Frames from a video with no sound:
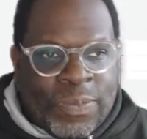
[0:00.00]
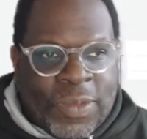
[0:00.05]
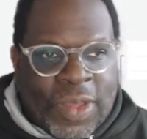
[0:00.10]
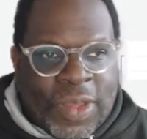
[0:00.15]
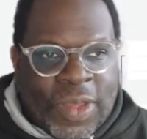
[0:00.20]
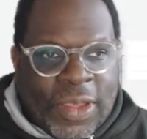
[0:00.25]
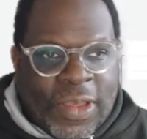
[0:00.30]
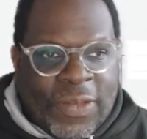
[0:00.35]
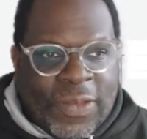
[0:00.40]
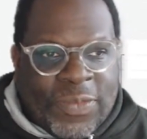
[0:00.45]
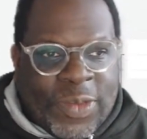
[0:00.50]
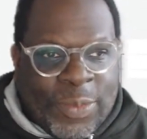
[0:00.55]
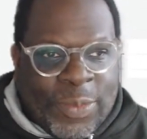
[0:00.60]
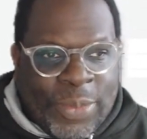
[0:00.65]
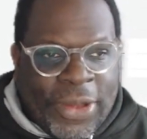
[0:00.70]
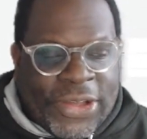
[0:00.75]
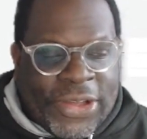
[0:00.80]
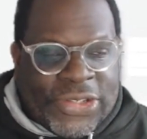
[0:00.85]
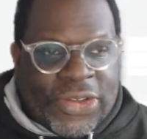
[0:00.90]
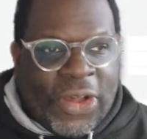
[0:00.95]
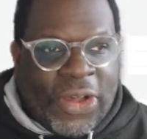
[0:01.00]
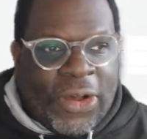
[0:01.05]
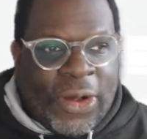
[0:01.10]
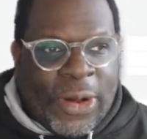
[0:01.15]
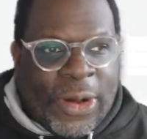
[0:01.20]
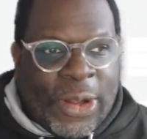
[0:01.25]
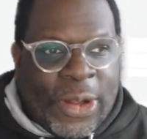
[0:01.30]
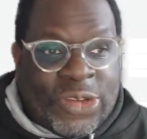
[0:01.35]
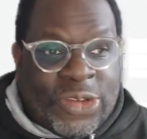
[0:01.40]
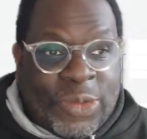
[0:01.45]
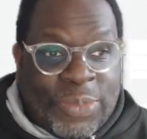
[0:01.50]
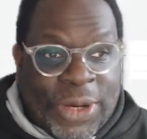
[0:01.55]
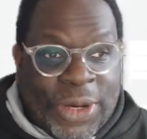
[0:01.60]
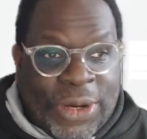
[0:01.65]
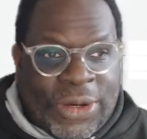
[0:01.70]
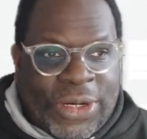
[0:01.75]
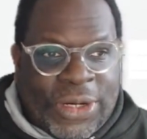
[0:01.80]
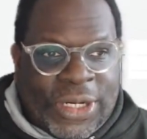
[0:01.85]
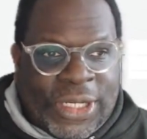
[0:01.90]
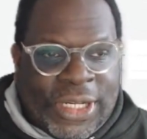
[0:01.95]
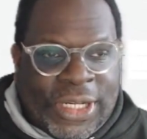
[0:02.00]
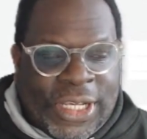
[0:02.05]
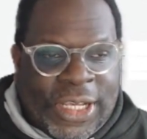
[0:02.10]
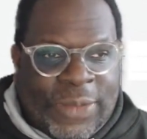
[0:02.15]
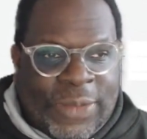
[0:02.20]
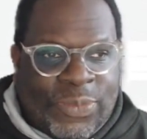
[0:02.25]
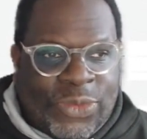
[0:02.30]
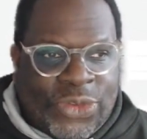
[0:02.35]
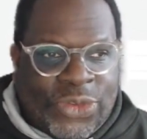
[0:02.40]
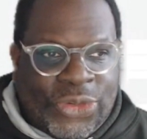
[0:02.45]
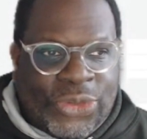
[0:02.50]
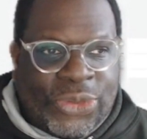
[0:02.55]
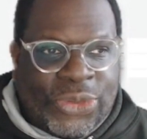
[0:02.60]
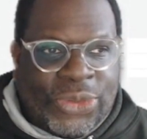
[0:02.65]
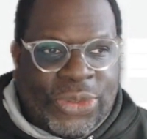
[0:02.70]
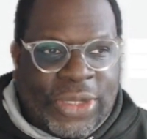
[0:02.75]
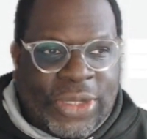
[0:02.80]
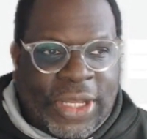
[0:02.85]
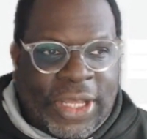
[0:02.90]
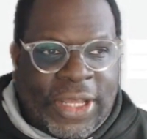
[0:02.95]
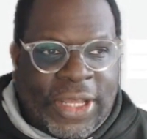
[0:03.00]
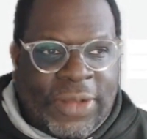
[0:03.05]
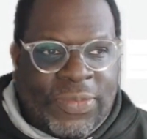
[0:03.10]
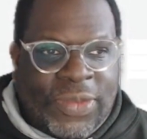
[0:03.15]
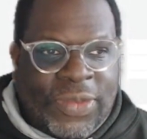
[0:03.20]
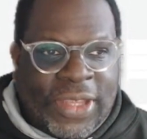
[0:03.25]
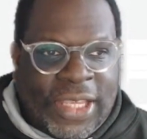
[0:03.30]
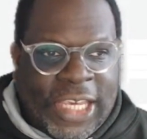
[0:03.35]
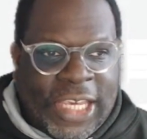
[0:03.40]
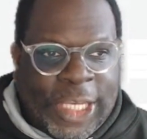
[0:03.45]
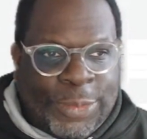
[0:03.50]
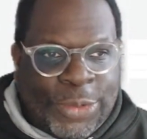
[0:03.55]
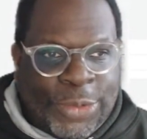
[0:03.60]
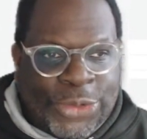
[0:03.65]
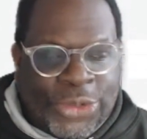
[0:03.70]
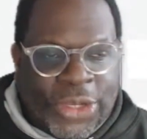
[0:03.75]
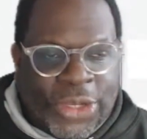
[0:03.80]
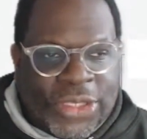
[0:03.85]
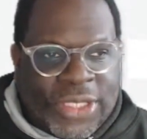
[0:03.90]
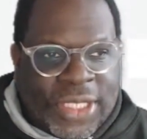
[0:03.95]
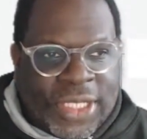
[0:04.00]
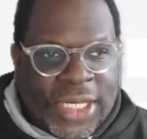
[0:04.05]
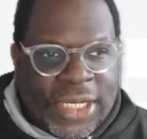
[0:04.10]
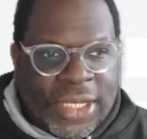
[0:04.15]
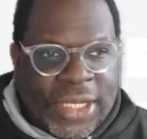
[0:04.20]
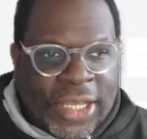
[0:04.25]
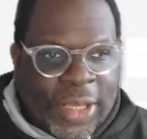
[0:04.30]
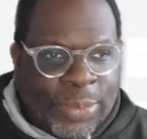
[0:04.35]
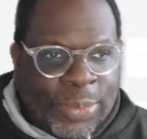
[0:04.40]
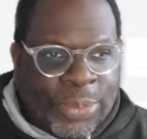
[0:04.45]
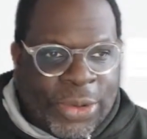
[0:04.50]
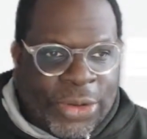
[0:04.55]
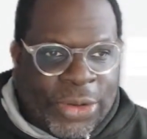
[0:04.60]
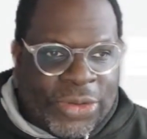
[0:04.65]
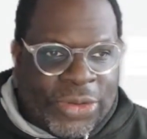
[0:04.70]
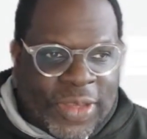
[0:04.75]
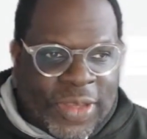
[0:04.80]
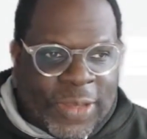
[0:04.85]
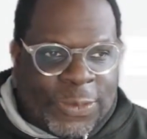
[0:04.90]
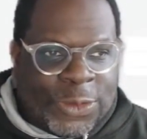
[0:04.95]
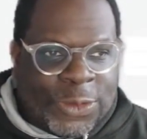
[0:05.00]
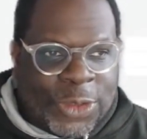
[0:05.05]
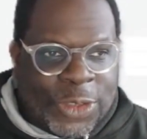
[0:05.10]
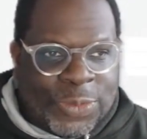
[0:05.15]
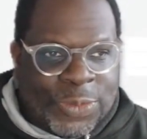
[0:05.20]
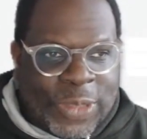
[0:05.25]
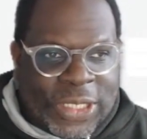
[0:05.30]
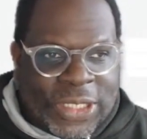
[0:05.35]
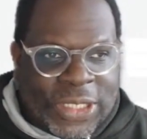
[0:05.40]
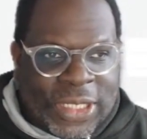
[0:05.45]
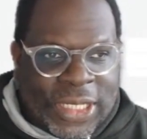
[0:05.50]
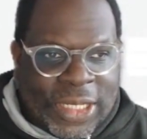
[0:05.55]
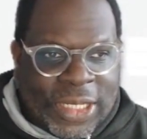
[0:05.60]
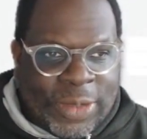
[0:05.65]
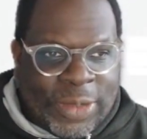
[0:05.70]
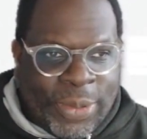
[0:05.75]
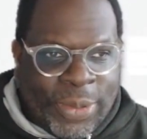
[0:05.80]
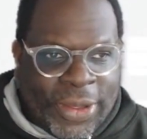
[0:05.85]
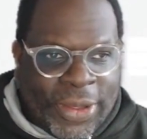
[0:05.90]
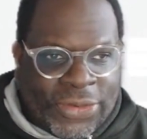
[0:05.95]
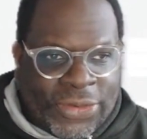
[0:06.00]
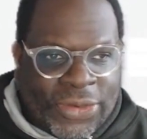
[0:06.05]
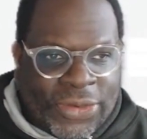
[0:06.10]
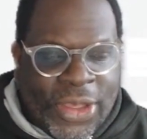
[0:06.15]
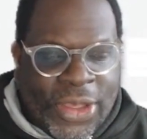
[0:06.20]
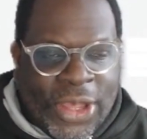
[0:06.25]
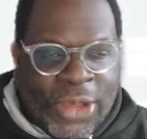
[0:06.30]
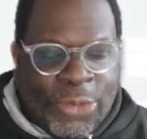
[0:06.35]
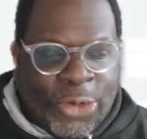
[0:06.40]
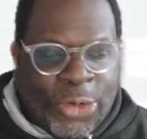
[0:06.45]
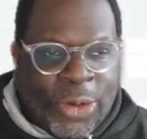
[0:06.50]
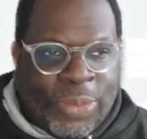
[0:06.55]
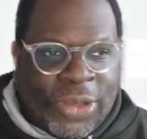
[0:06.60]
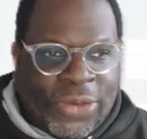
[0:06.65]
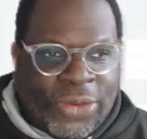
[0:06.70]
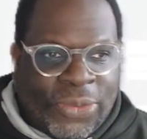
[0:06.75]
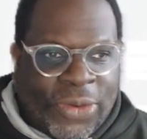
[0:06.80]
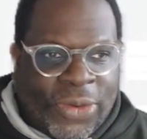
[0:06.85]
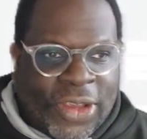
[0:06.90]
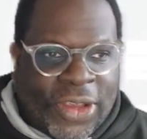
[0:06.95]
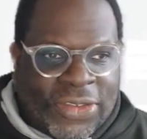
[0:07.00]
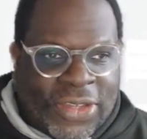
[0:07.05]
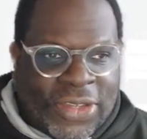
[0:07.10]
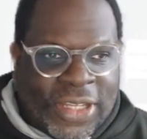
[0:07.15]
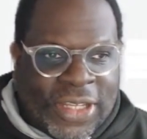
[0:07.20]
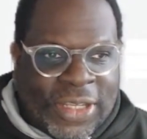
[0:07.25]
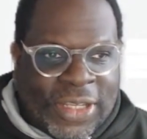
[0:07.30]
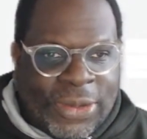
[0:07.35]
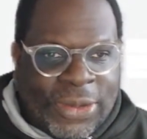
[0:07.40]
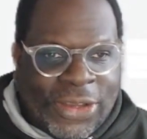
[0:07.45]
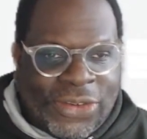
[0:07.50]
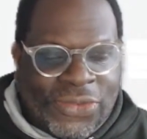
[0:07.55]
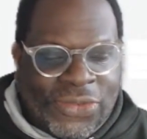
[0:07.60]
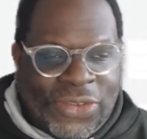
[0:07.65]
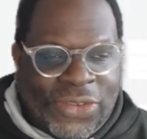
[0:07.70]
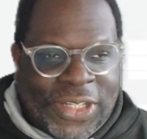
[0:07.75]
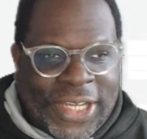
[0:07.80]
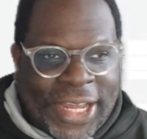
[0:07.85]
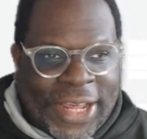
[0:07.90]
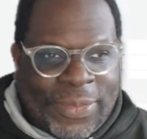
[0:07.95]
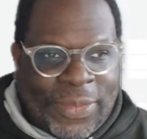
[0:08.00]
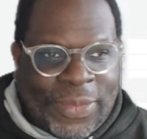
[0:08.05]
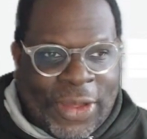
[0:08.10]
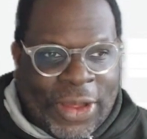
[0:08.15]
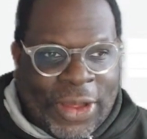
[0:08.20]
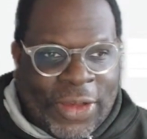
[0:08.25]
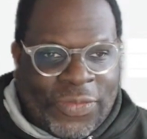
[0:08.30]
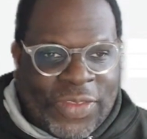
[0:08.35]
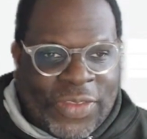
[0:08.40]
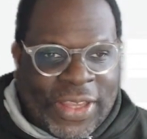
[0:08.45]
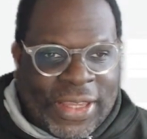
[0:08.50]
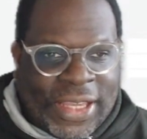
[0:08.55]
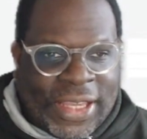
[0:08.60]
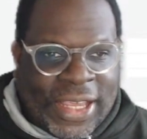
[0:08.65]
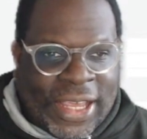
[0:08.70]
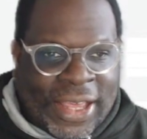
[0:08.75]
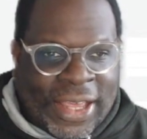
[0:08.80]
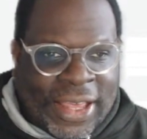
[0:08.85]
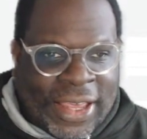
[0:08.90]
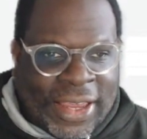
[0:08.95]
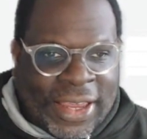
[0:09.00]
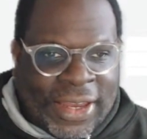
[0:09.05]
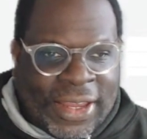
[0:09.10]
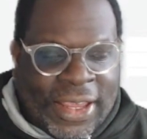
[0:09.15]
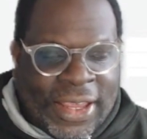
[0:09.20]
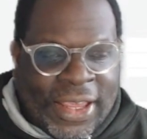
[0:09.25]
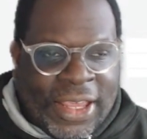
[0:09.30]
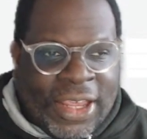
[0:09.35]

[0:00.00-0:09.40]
um, the Bucks are a superior team to um, the Heat, but you can see that both teams, but especially the Bucks, were a bit rusty because of the time off that they had.